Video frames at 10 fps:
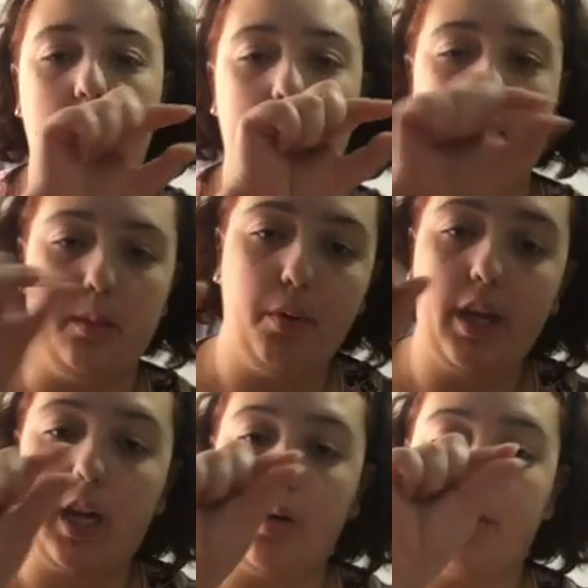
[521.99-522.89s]
And in the
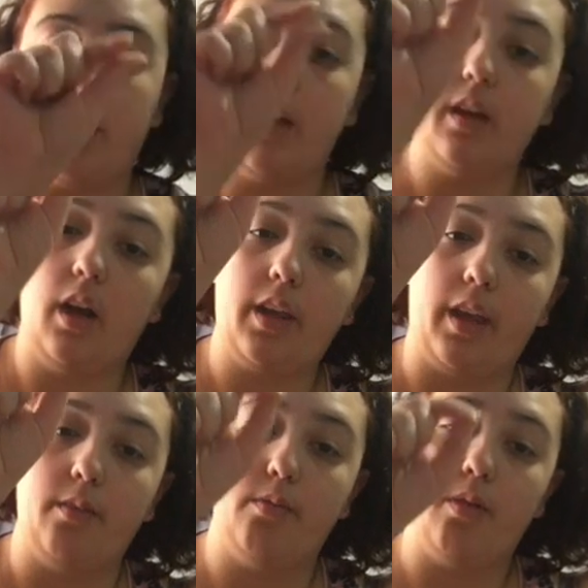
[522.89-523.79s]
break I would write,
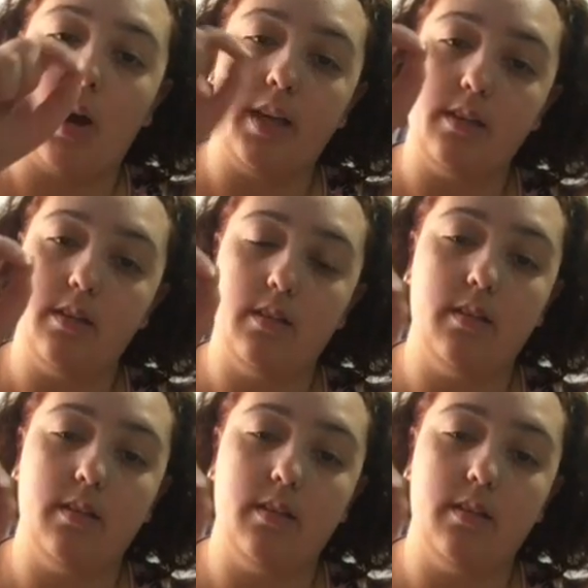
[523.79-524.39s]
okay, write